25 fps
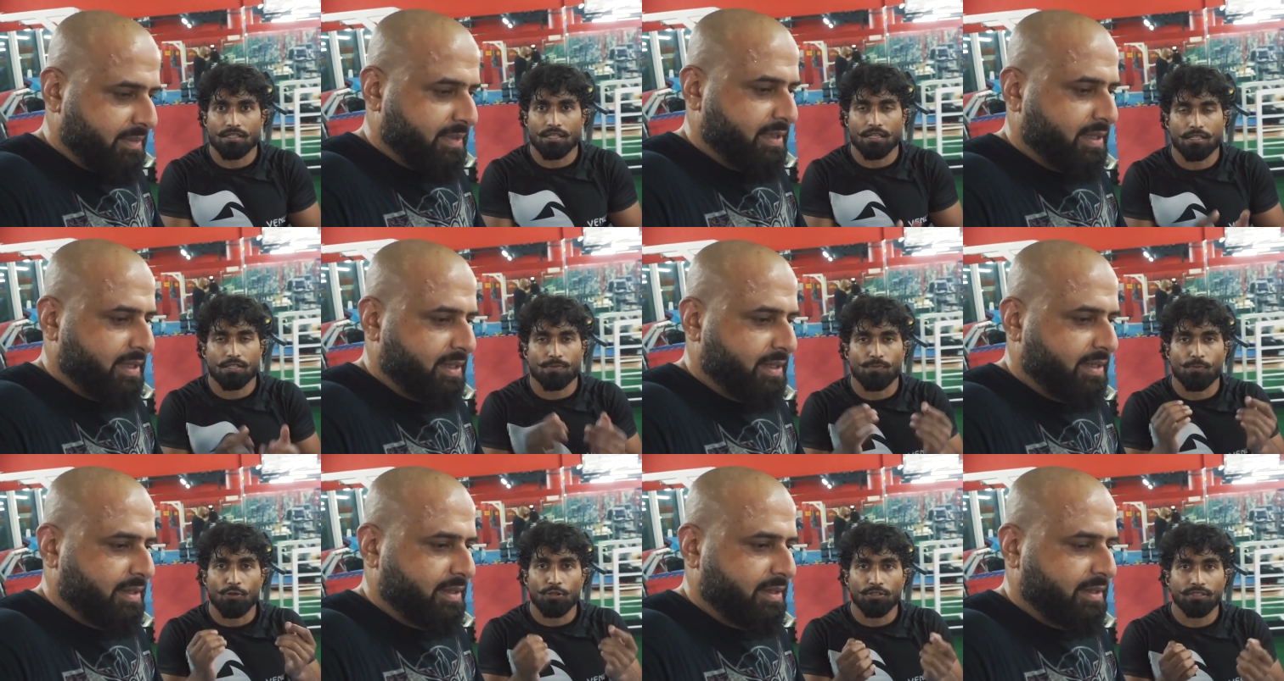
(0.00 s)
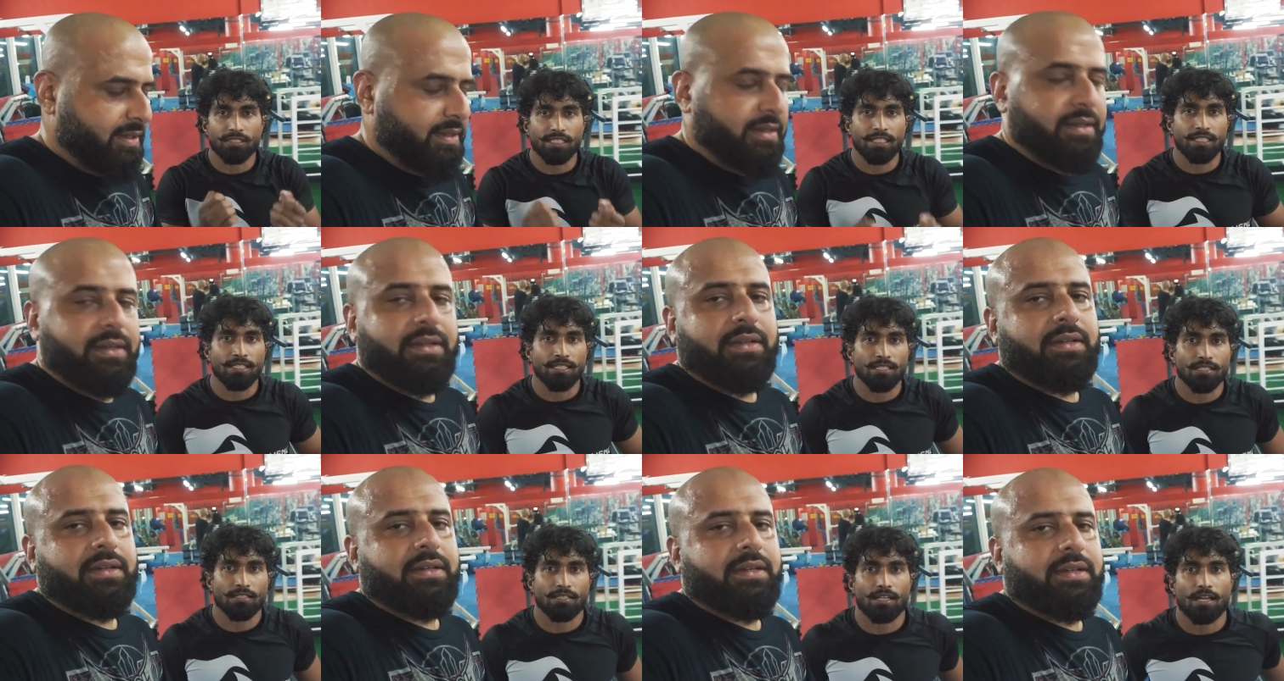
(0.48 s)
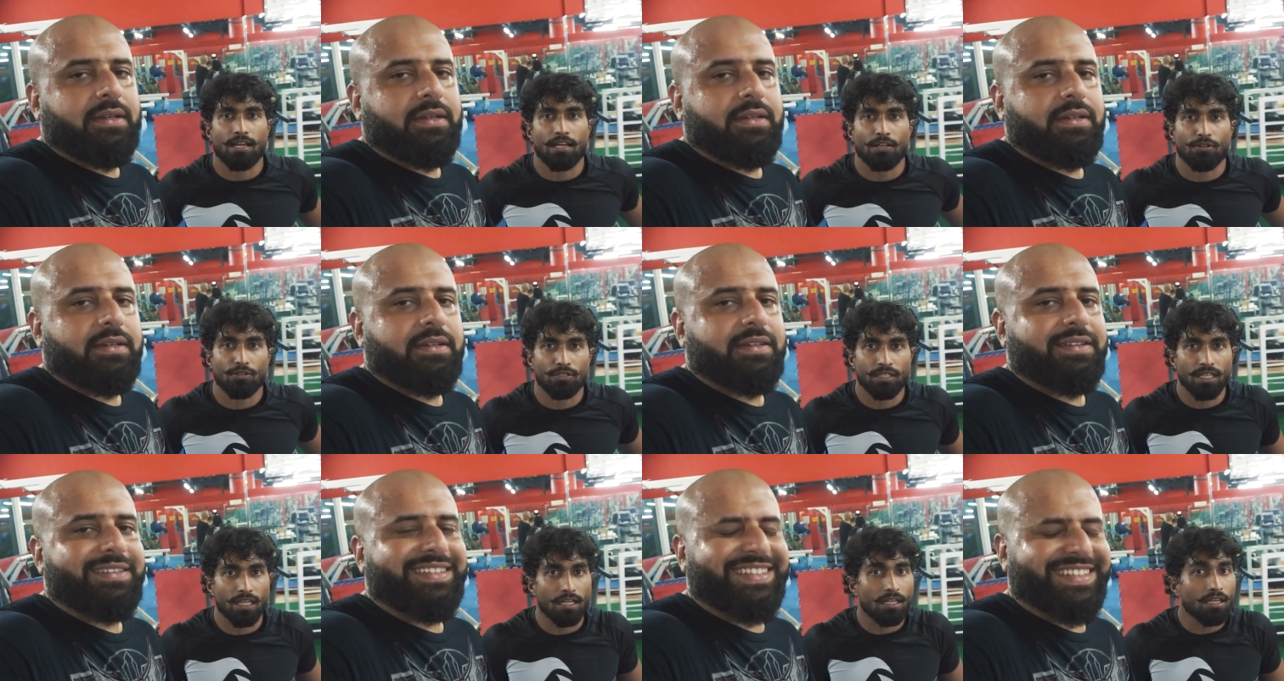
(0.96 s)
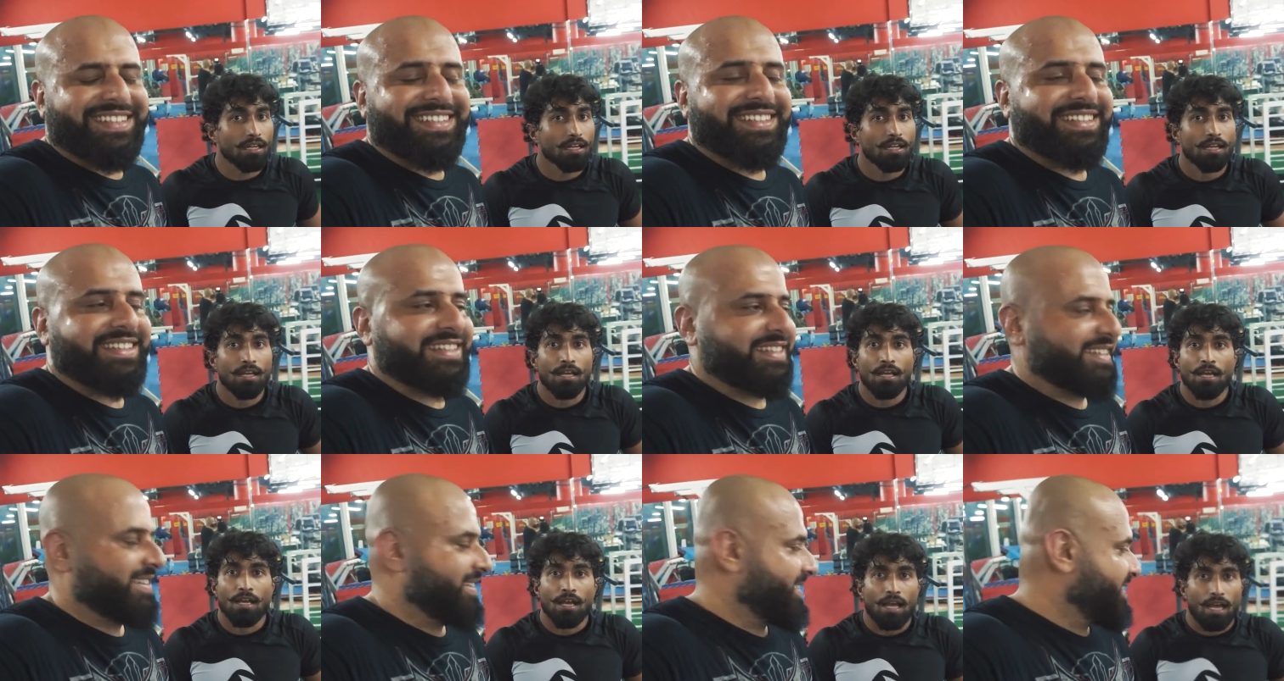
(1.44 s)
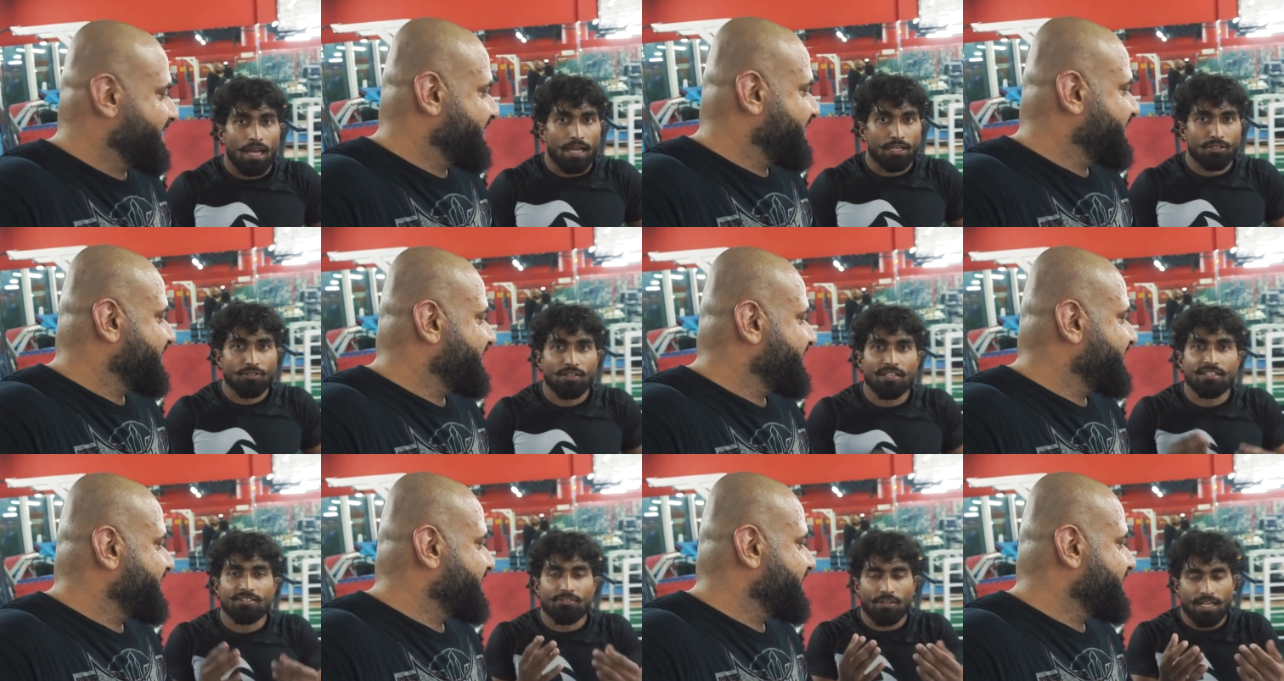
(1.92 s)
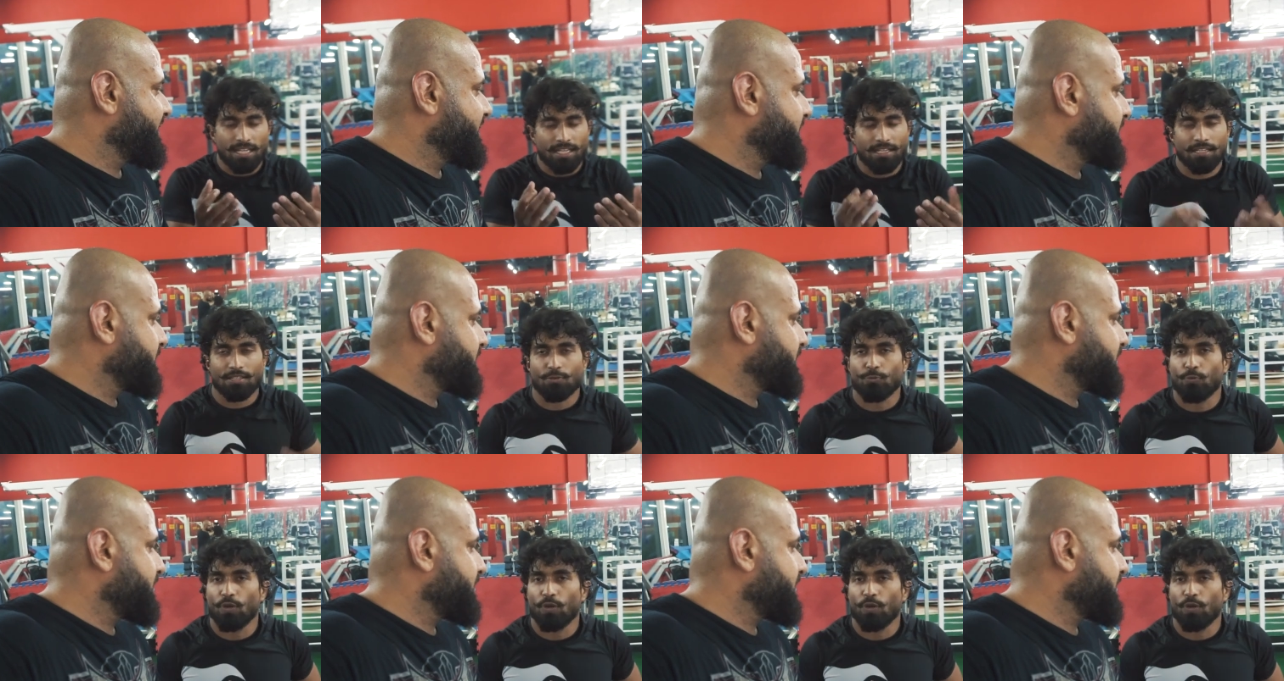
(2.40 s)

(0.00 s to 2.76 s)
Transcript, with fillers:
Speaker 1: that small details that I could get. Actually, strike is